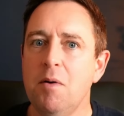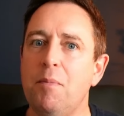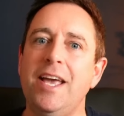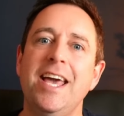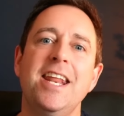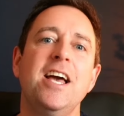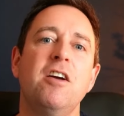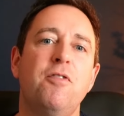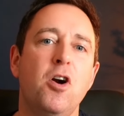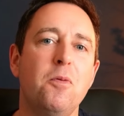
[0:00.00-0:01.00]
By getting
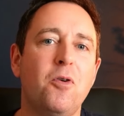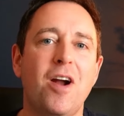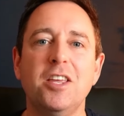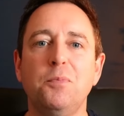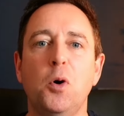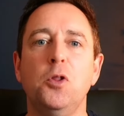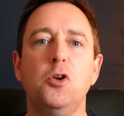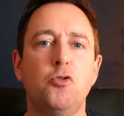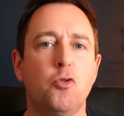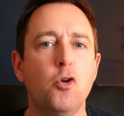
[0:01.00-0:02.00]
a firm grasp on
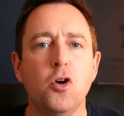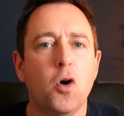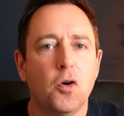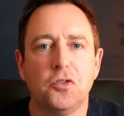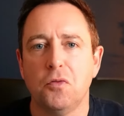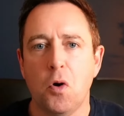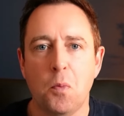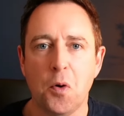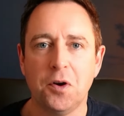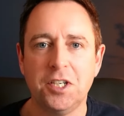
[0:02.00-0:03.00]
the true cost of
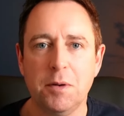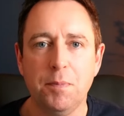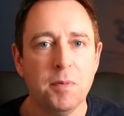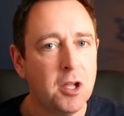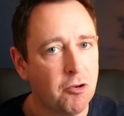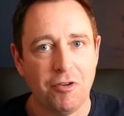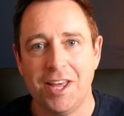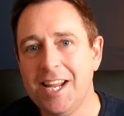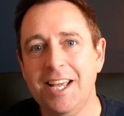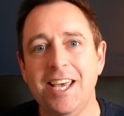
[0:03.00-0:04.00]
home ownership,
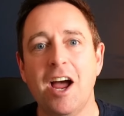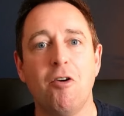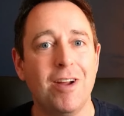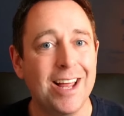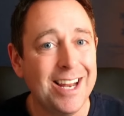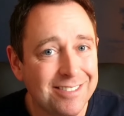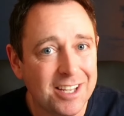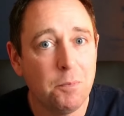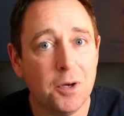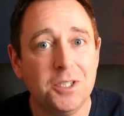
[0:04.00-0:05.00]
creating a
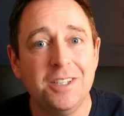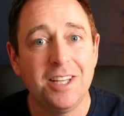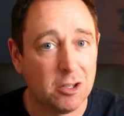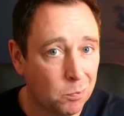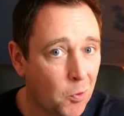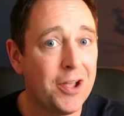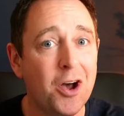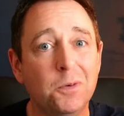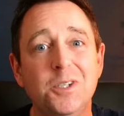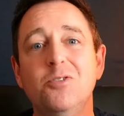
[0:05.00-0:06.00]
realistic budget,
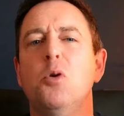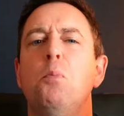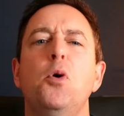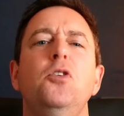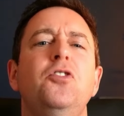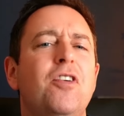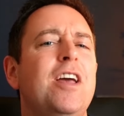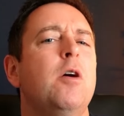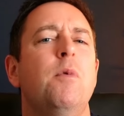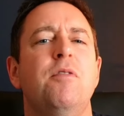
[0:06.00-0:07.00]
exploring options to boost your
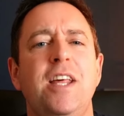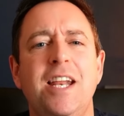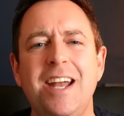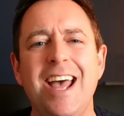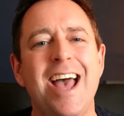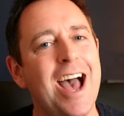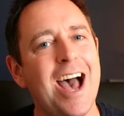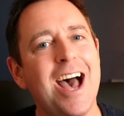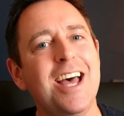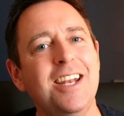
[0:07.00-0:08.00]
income if needed,
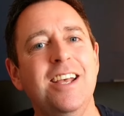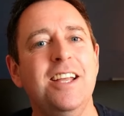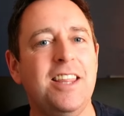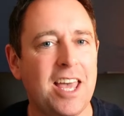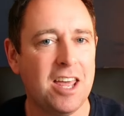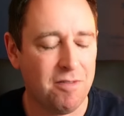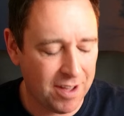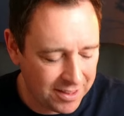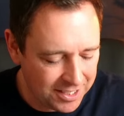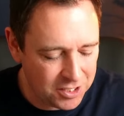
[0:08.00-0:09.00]
and taking
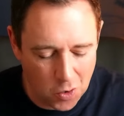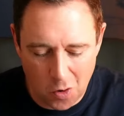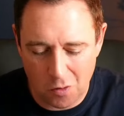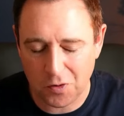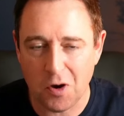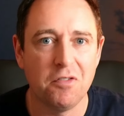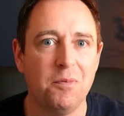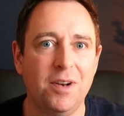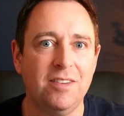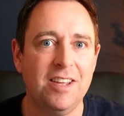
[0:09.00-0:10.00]
advantage of
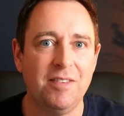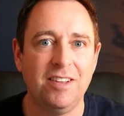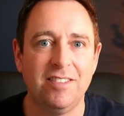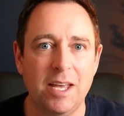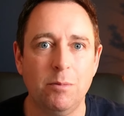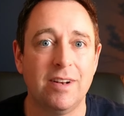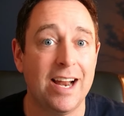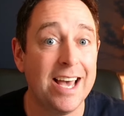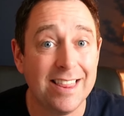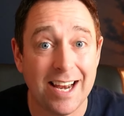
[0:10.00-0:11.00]
government saving schemes
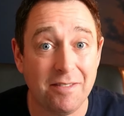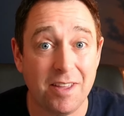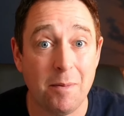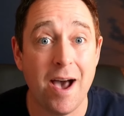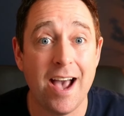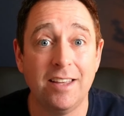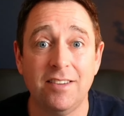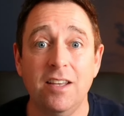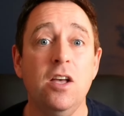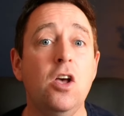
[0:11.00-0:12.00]
like the Lifetime
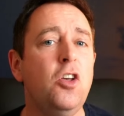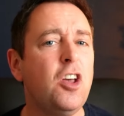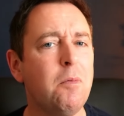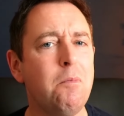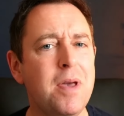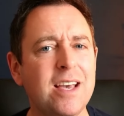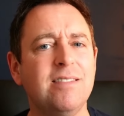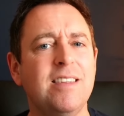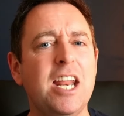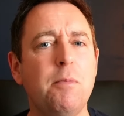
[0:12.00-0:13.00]
ISA, you can
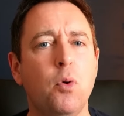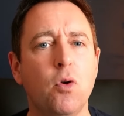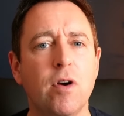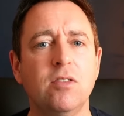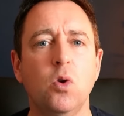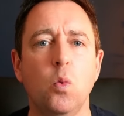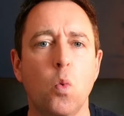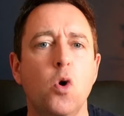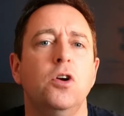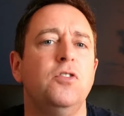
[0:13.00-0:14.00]
make steady progress
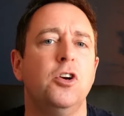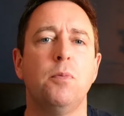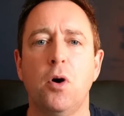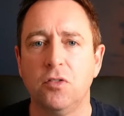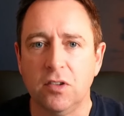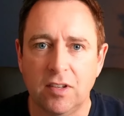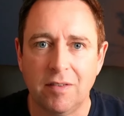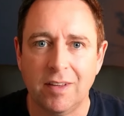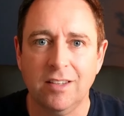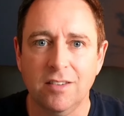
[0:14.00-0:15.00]
towards your deposit
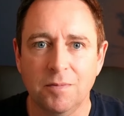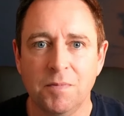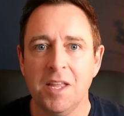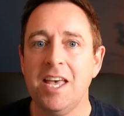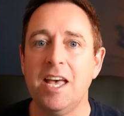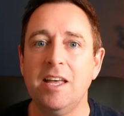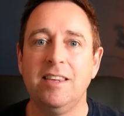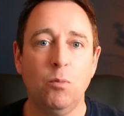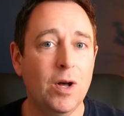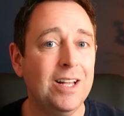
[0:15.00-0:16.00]
savings.
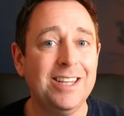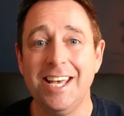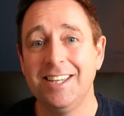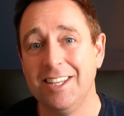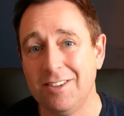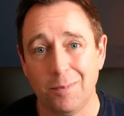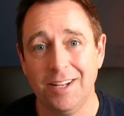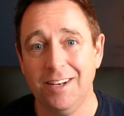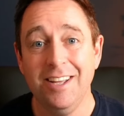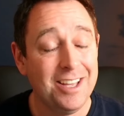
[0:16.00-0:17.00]
It will take
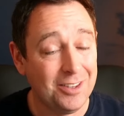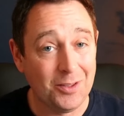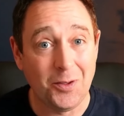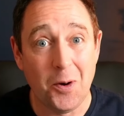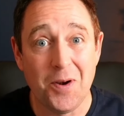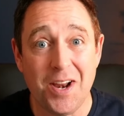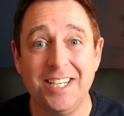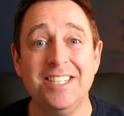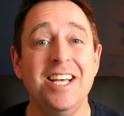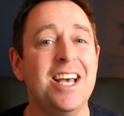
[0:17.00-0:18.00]
discipline,
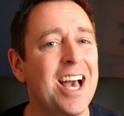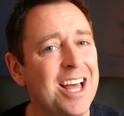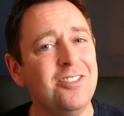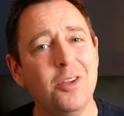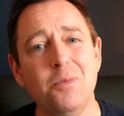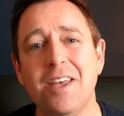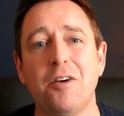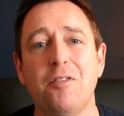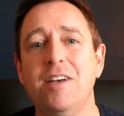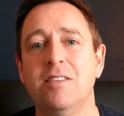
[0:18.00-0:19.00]
determination, and some
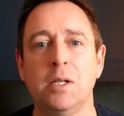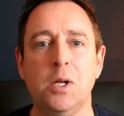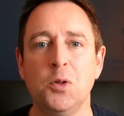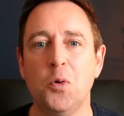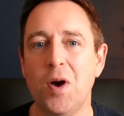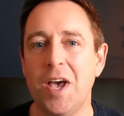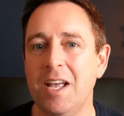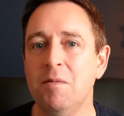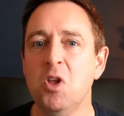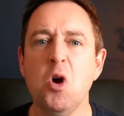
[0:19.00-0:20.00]
sacrifices along the
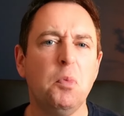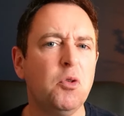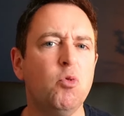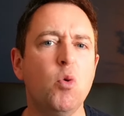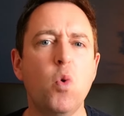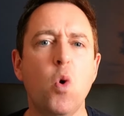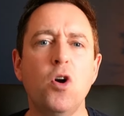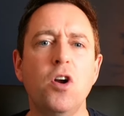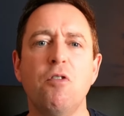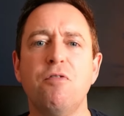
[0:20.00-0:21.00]
way, but the
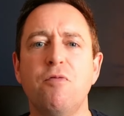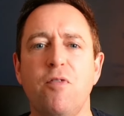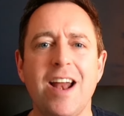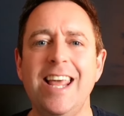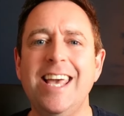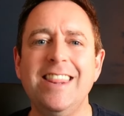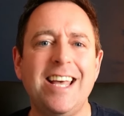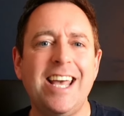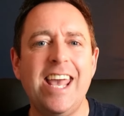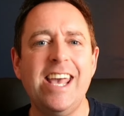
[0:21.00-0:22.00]
reward of finally getting
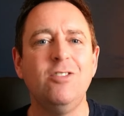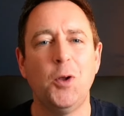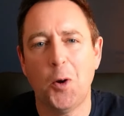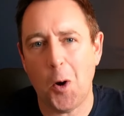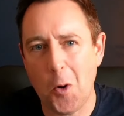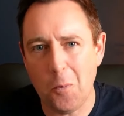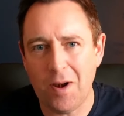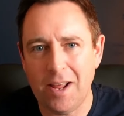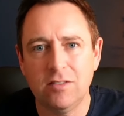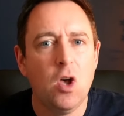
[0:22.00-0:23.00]
the keys to your own
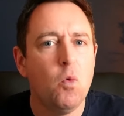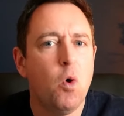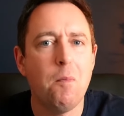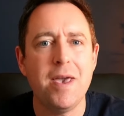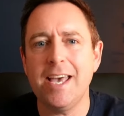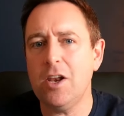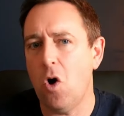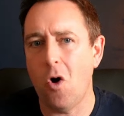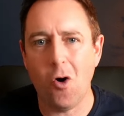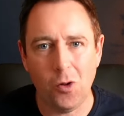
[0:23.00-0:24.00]
place will make
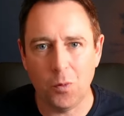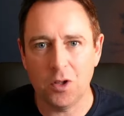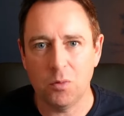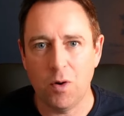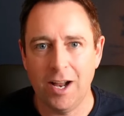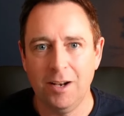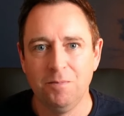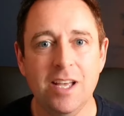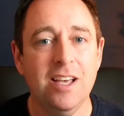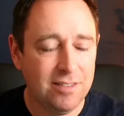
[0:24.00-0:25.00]
it all worthwhile.
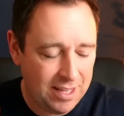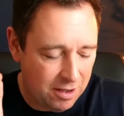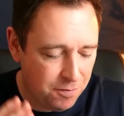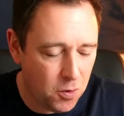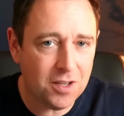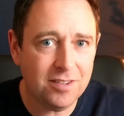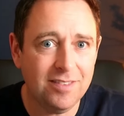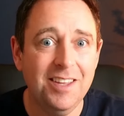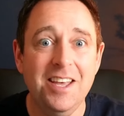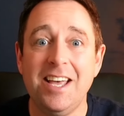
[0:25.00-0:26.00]
Stay
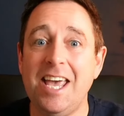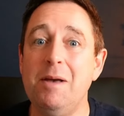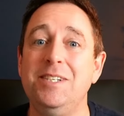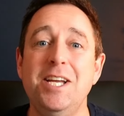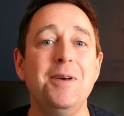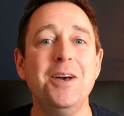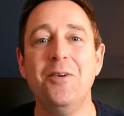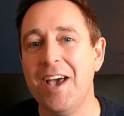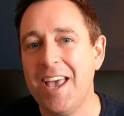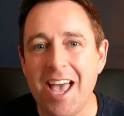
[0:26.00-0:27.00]
focused, keep chipping
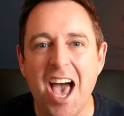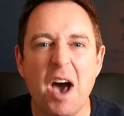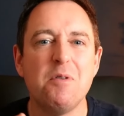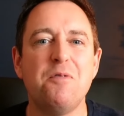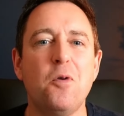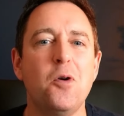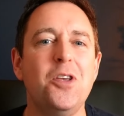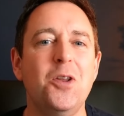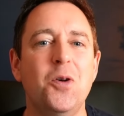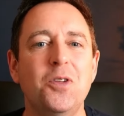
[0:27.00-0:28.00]
away, and before
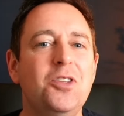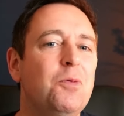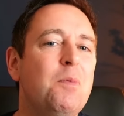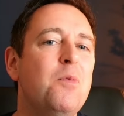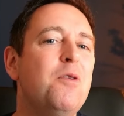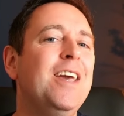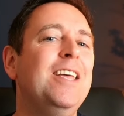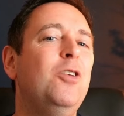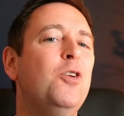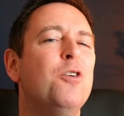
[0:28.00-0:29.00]
you know it, you'll be moving
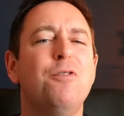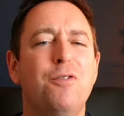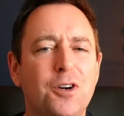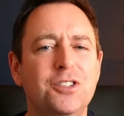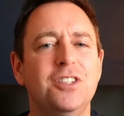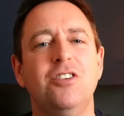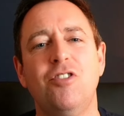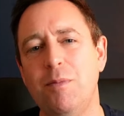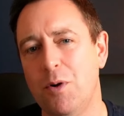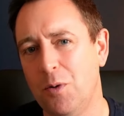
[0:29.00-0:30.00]
into your first
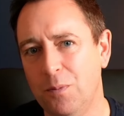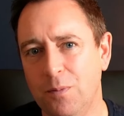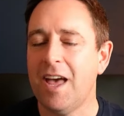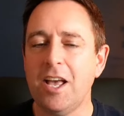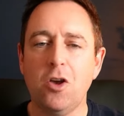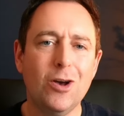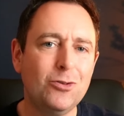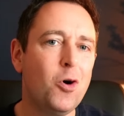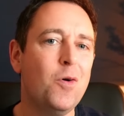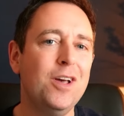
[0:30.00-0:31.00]
dream home. Thank you
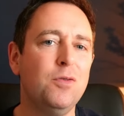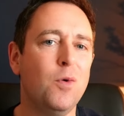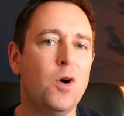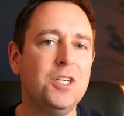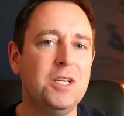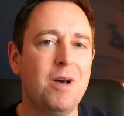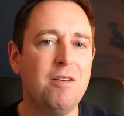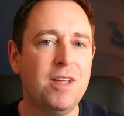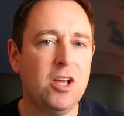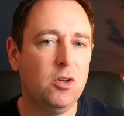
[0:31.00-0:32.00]
as always for watching
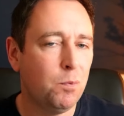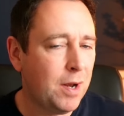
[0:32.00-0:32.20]
my videos.